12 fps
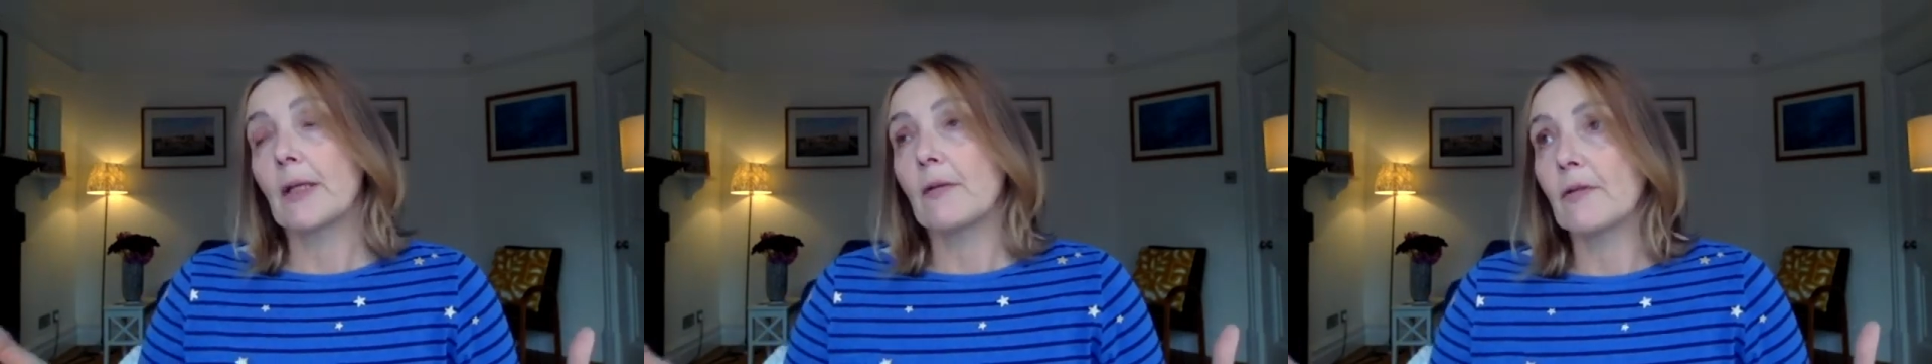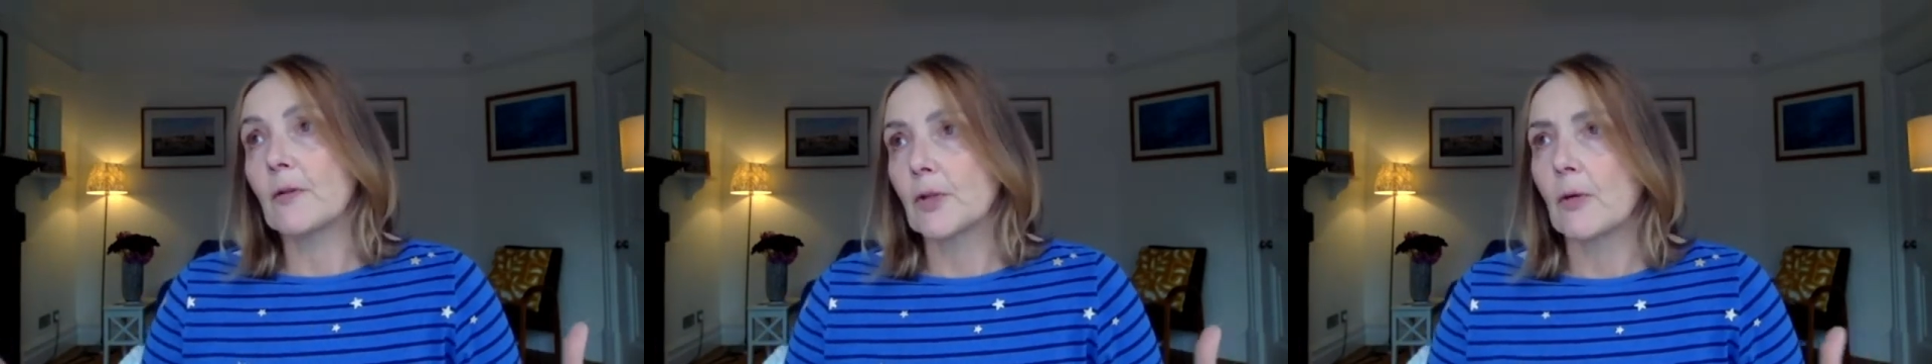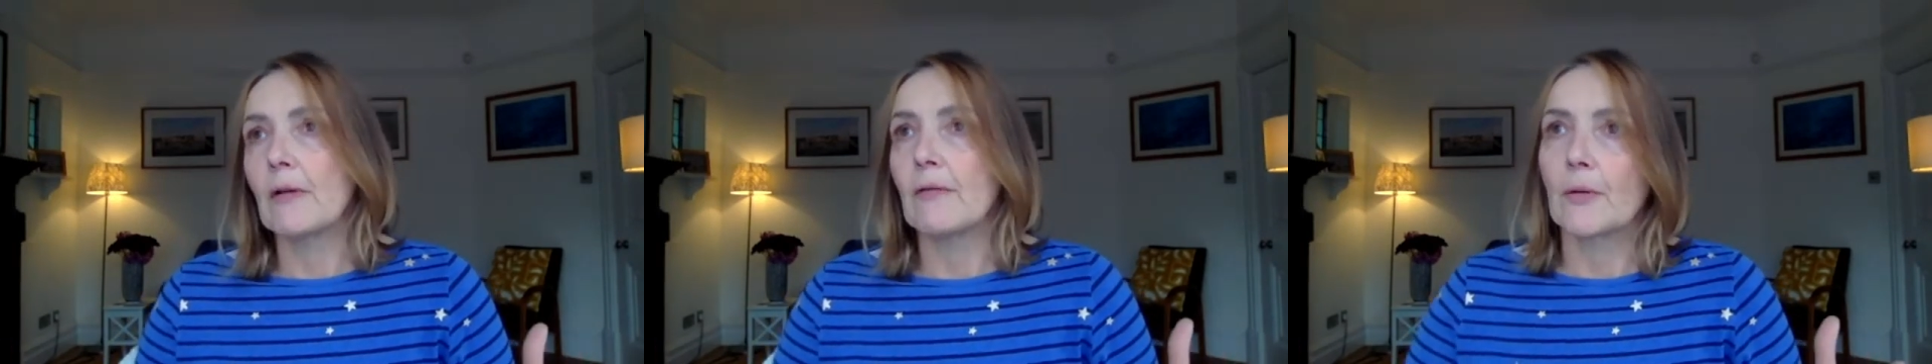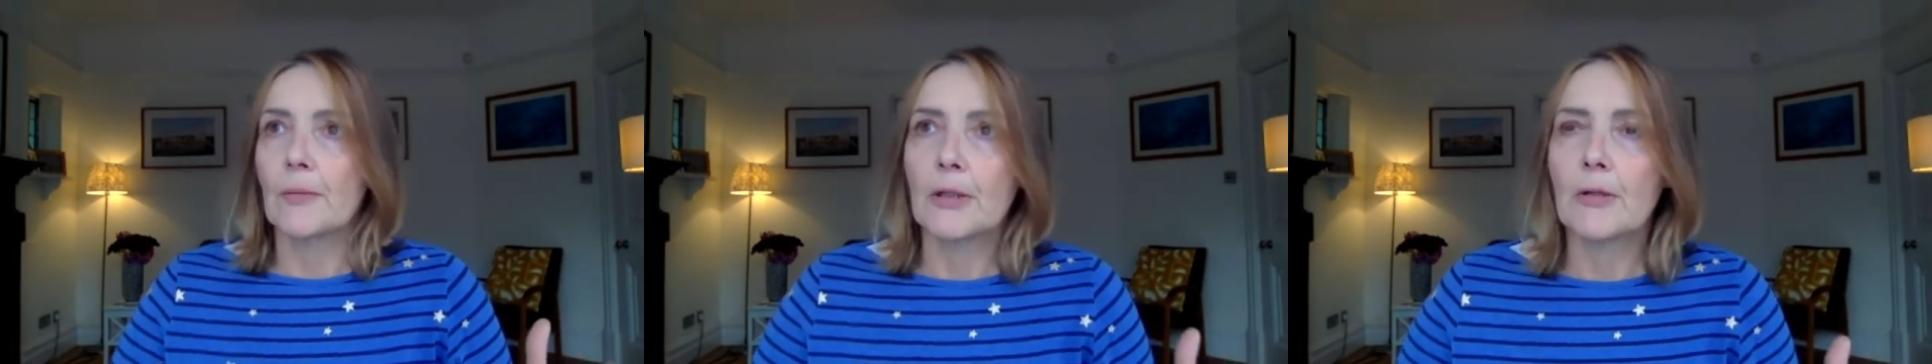you feel sorry
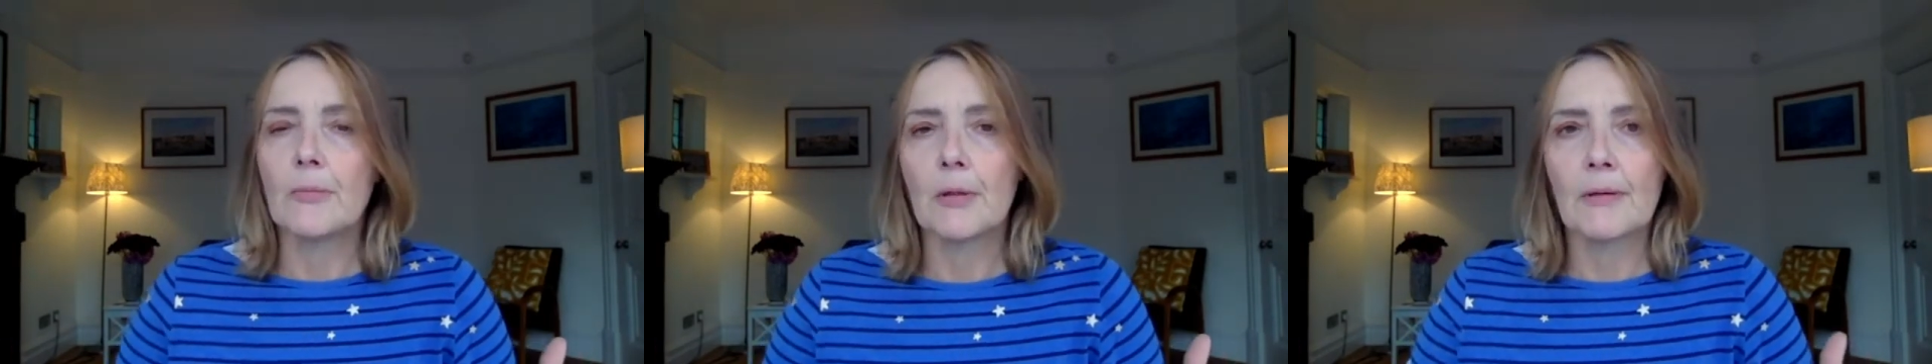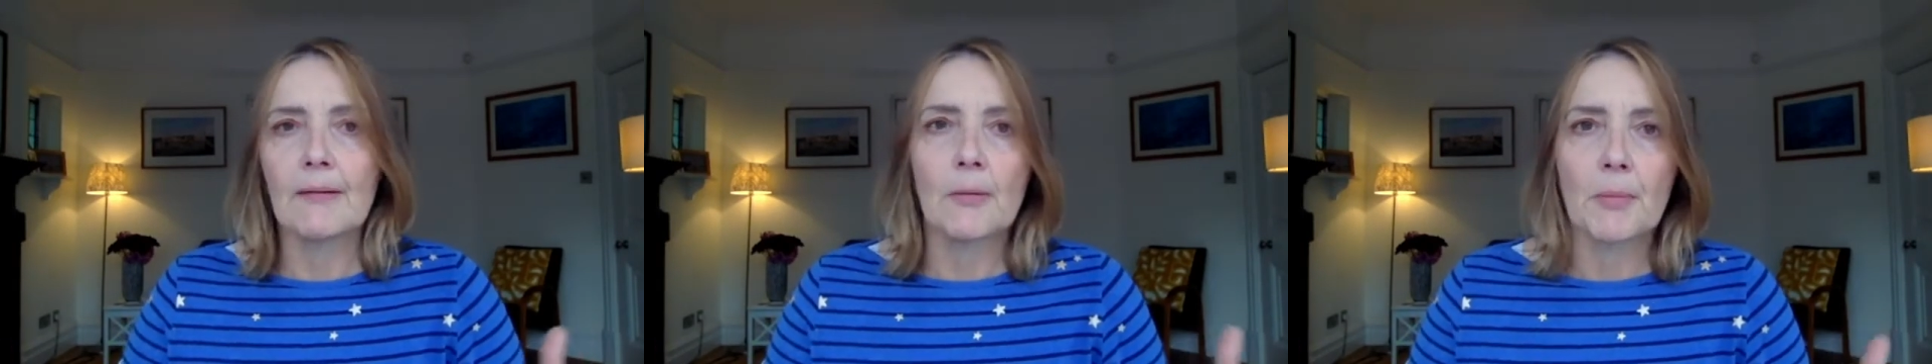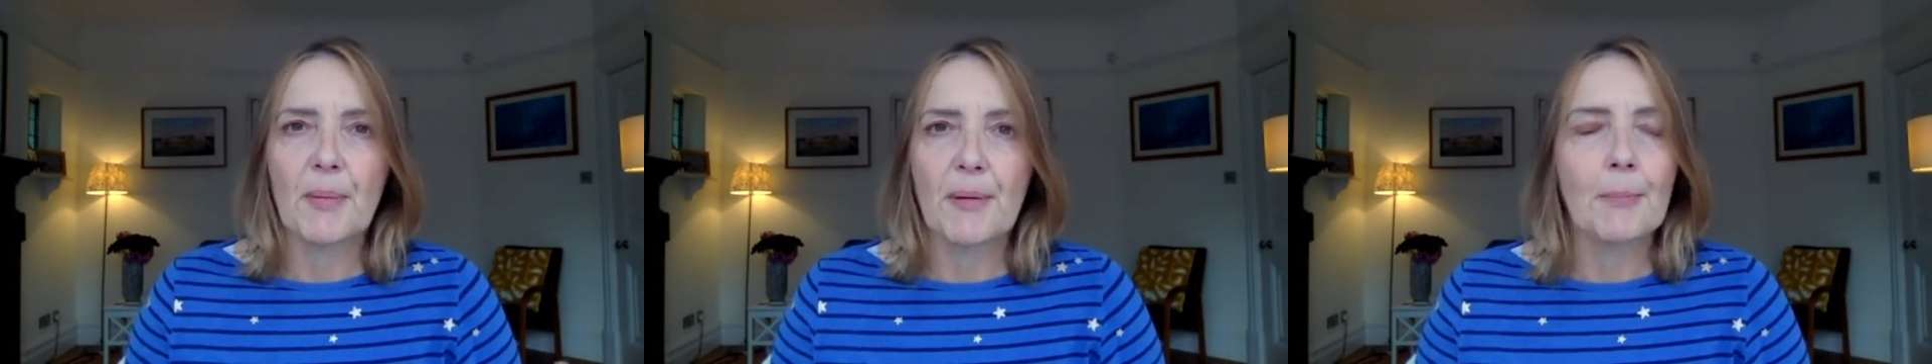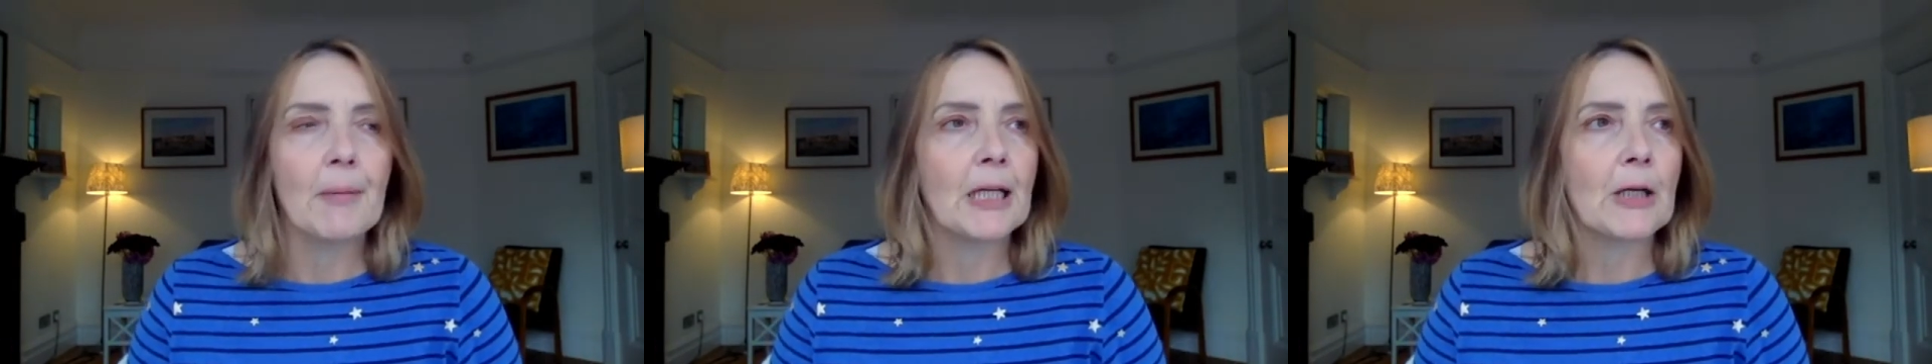for them and you give them a bit
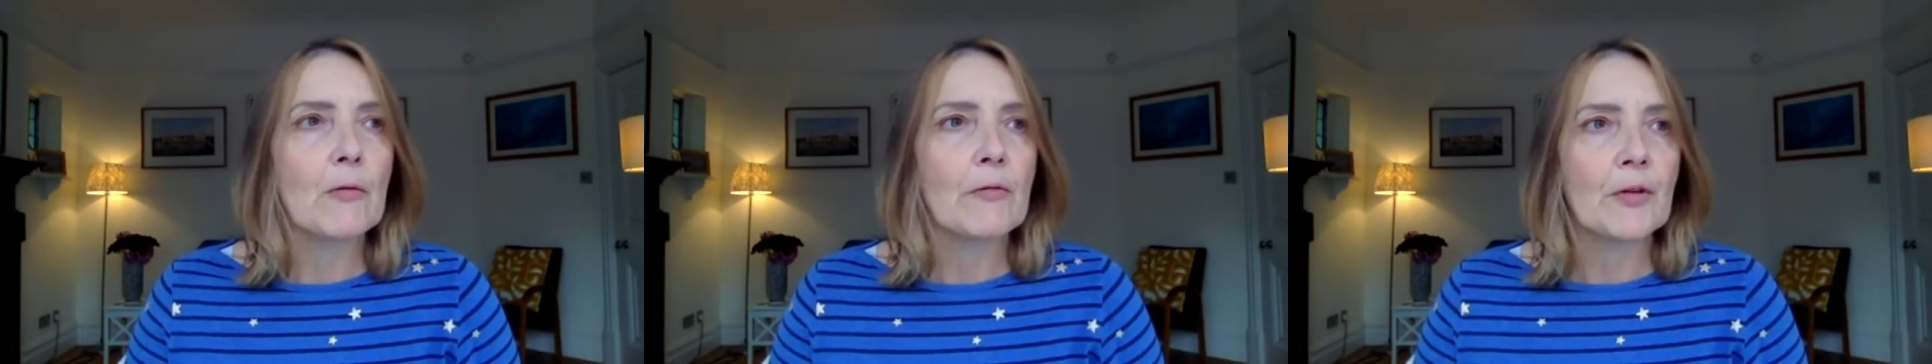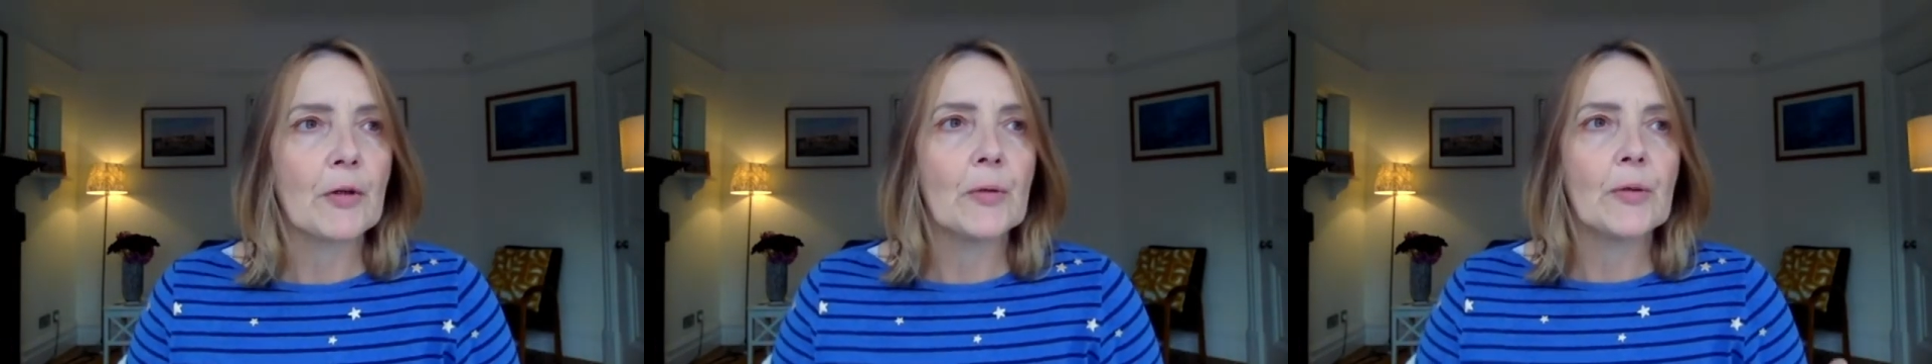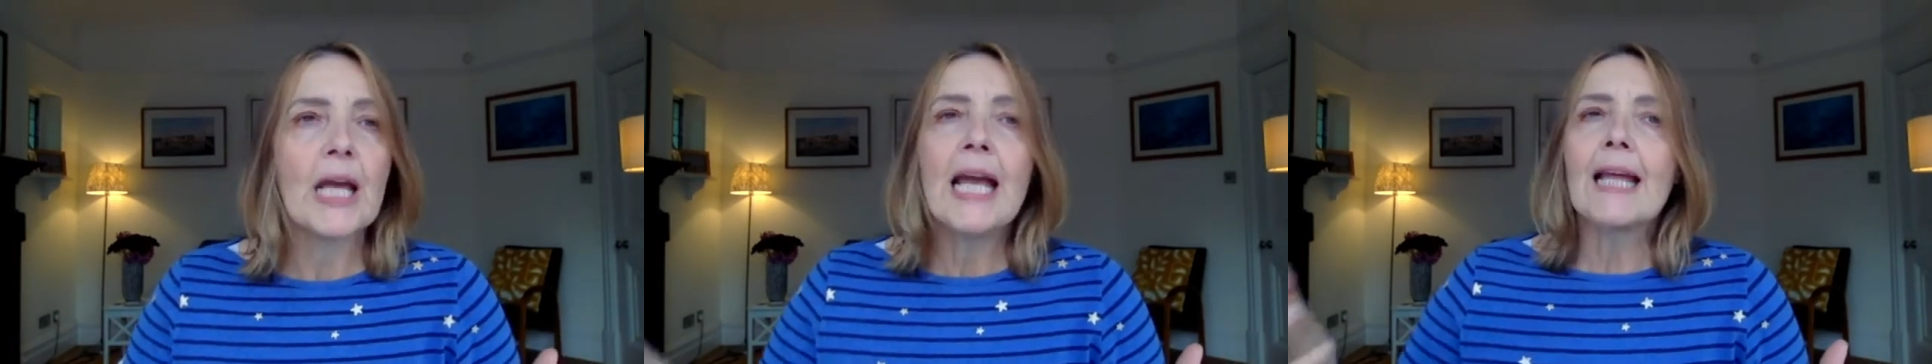of money or food.